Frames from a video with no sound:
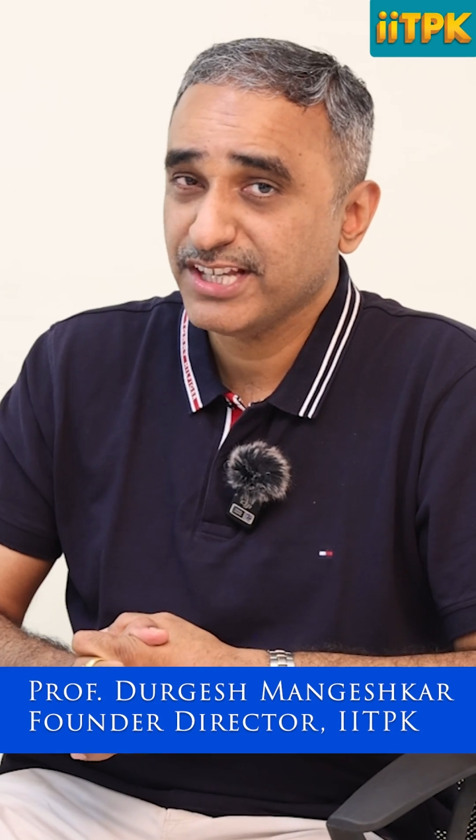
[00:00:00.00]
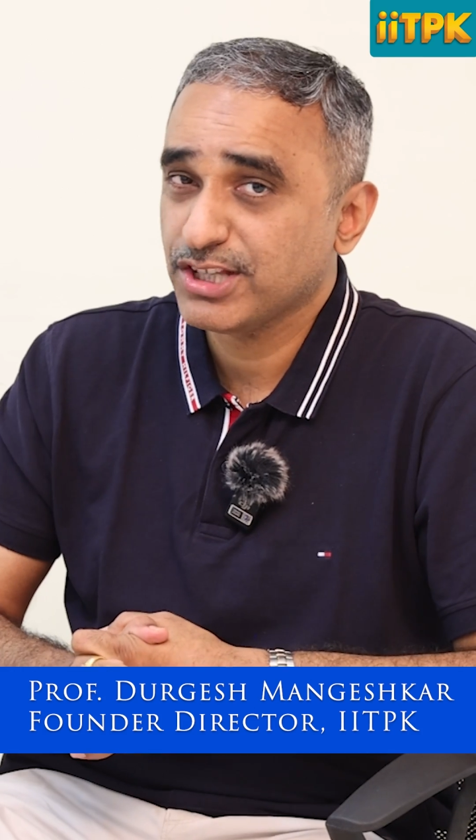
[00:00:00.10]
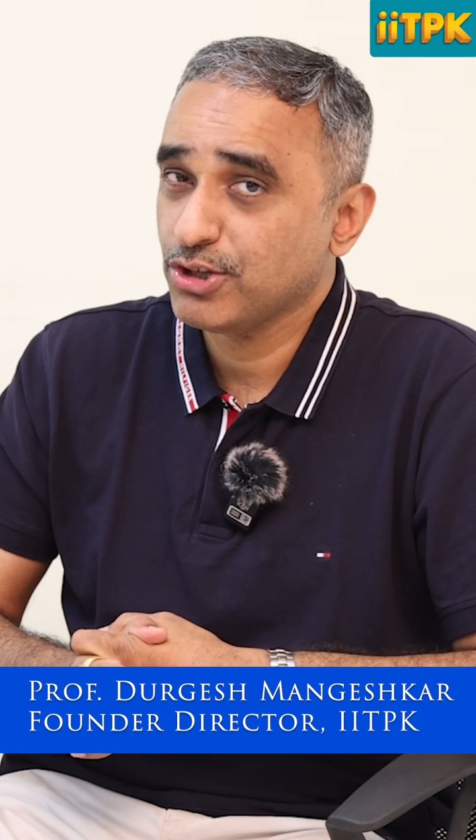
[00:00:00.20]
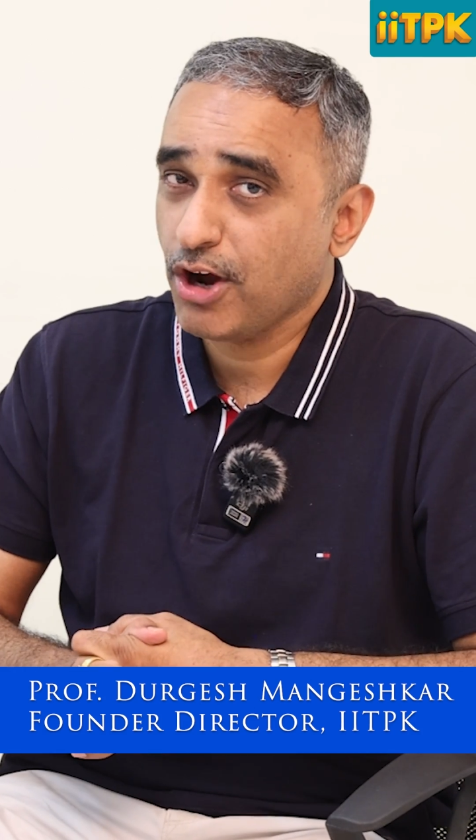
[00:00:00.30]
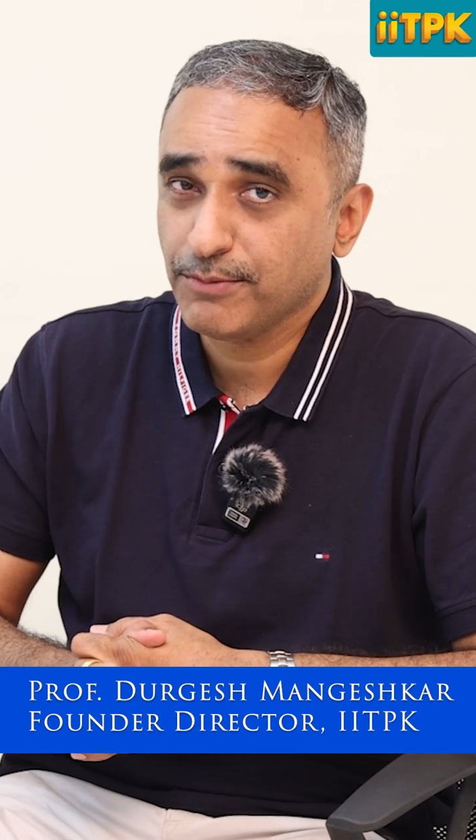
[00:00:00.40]

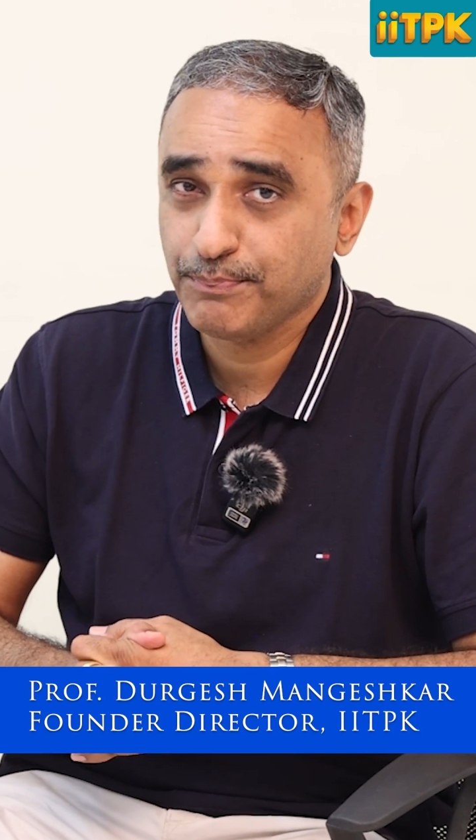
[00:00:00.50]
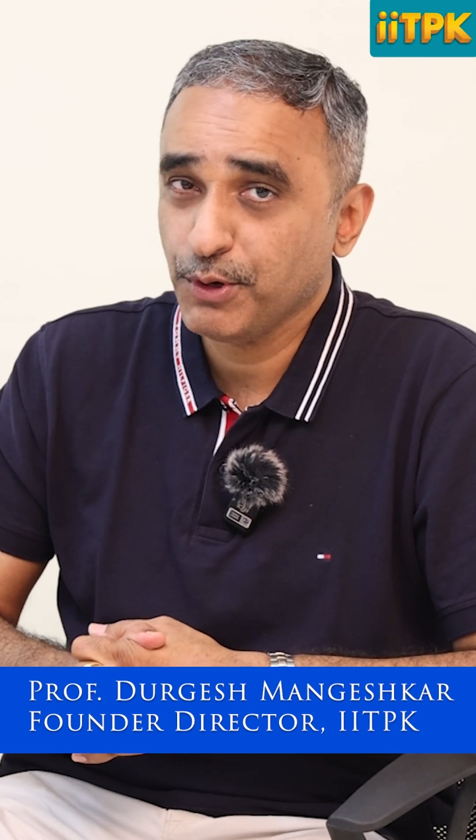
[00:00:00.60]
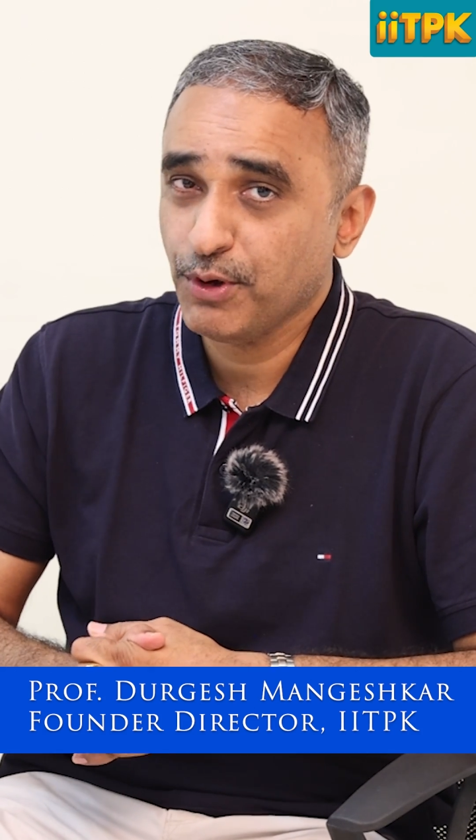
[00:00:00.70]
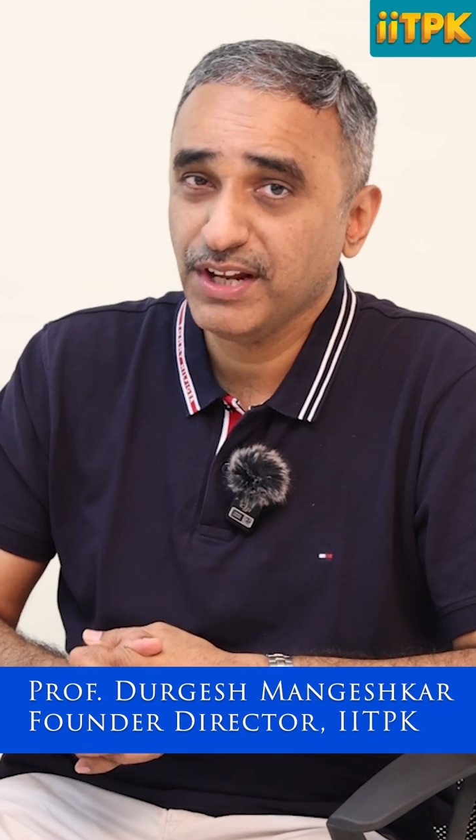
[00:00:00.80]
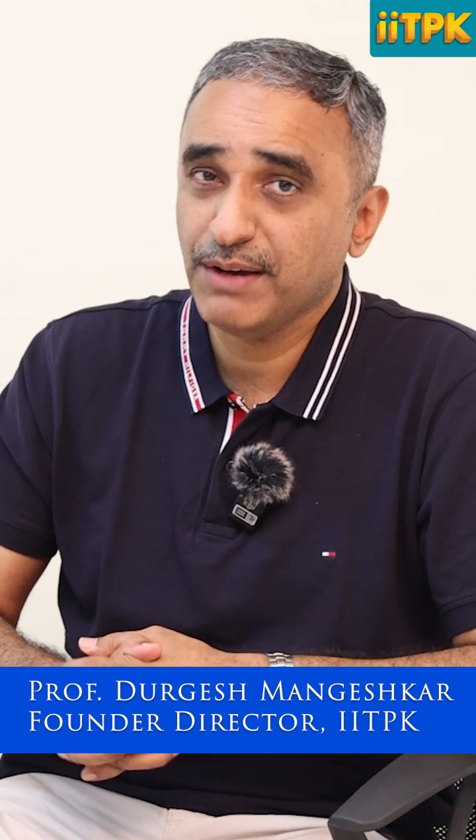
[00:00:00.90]
is not
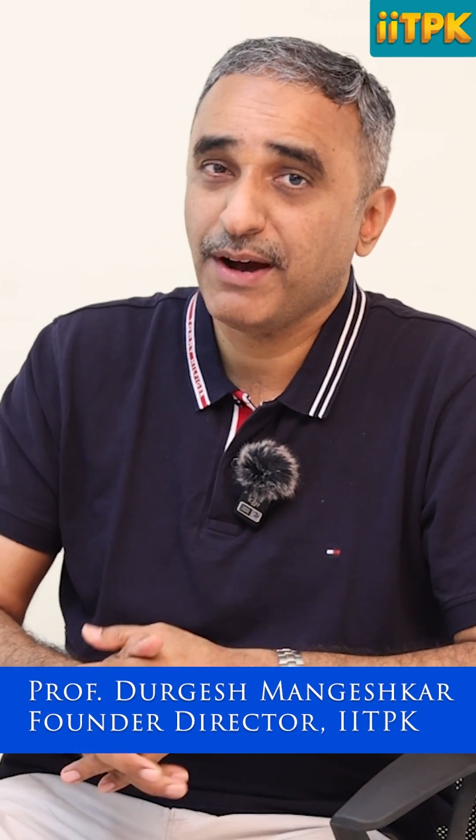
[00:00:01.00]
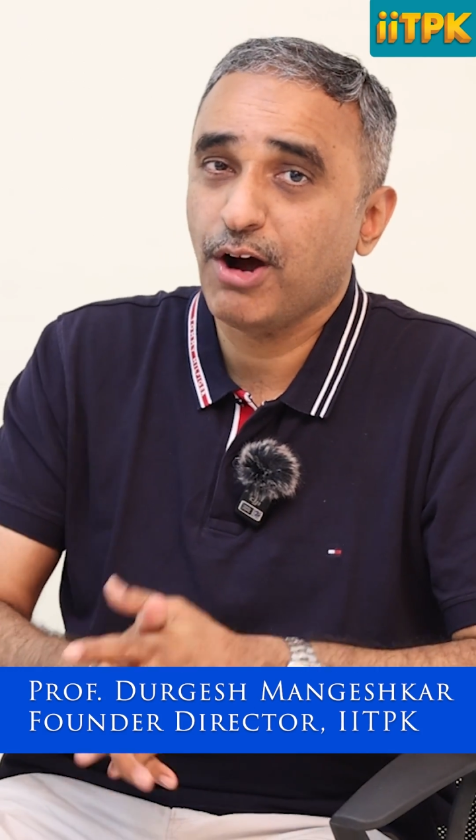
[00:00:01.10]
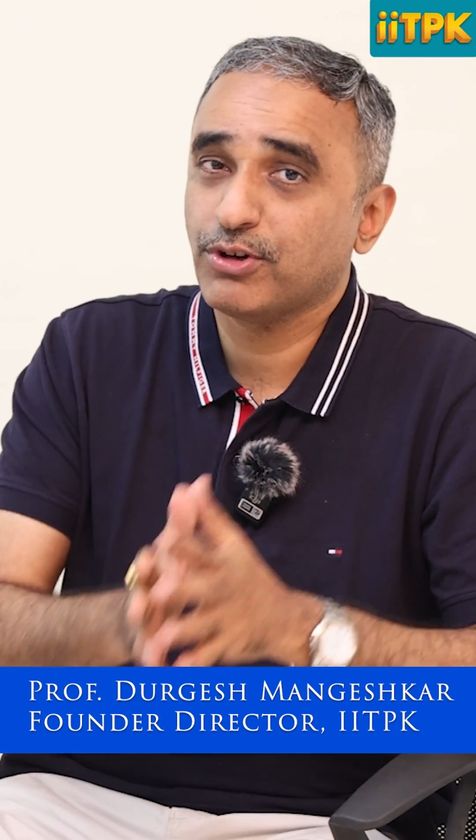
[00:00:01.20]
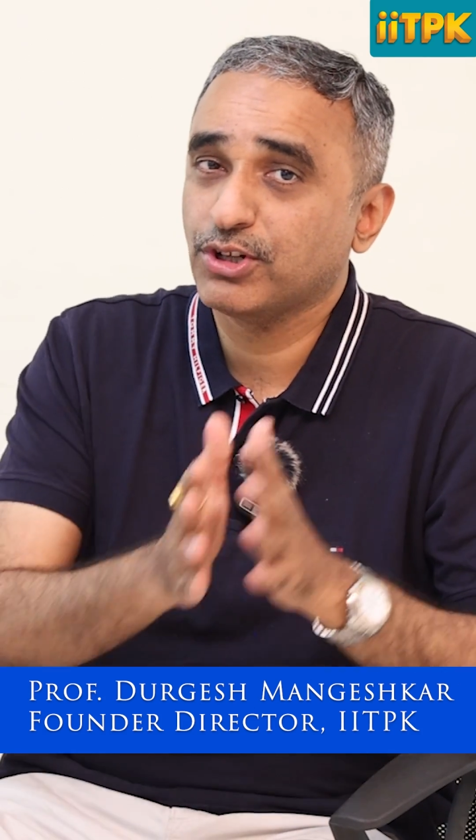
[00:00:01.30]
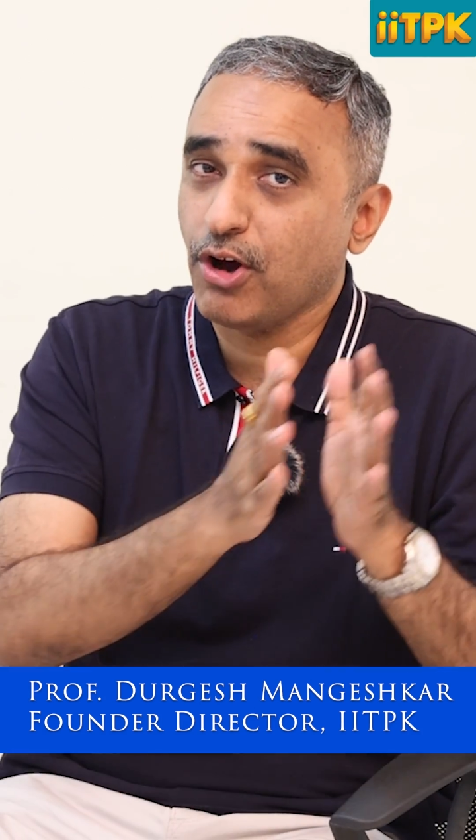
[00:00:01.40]
purely
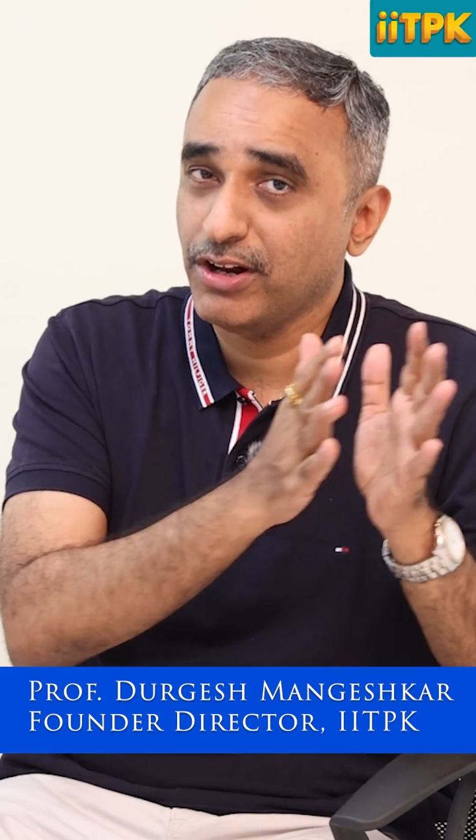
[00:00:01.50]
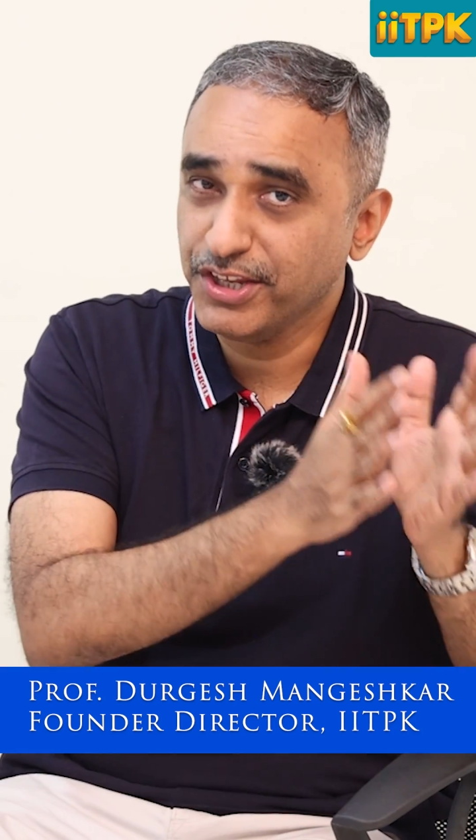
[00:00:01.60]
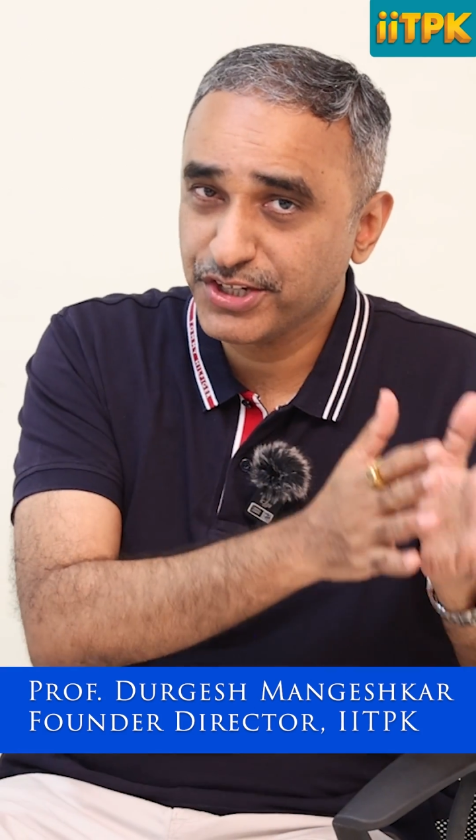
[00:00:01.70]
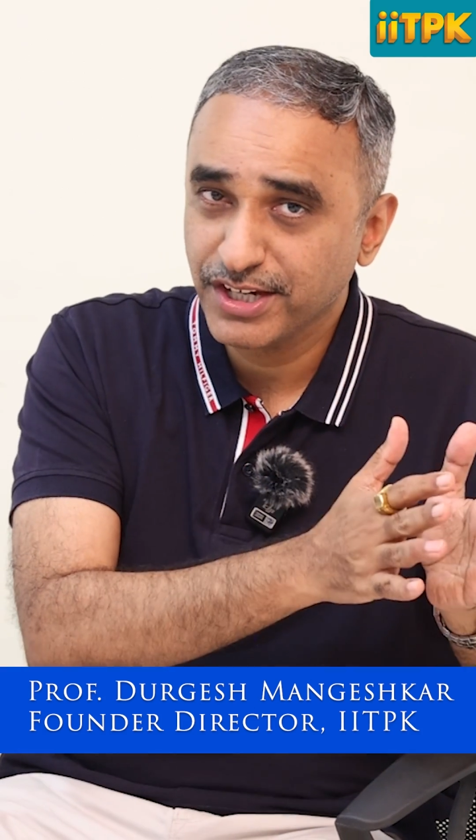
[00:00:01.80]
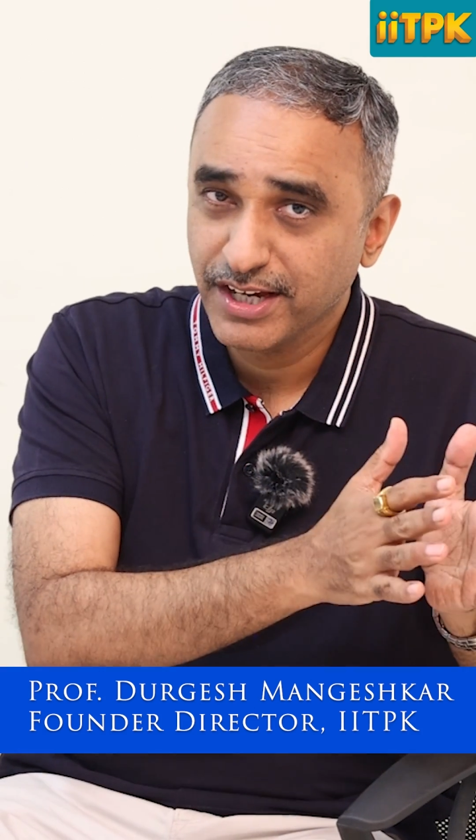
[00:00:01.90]
about
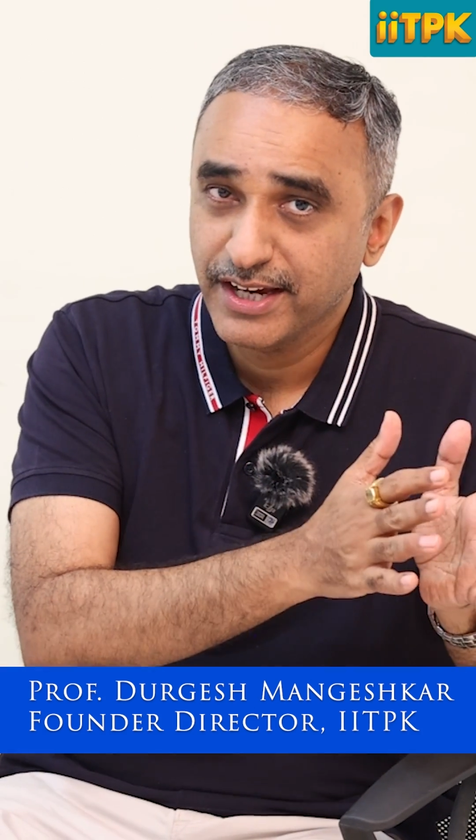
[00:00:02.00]
knowledge,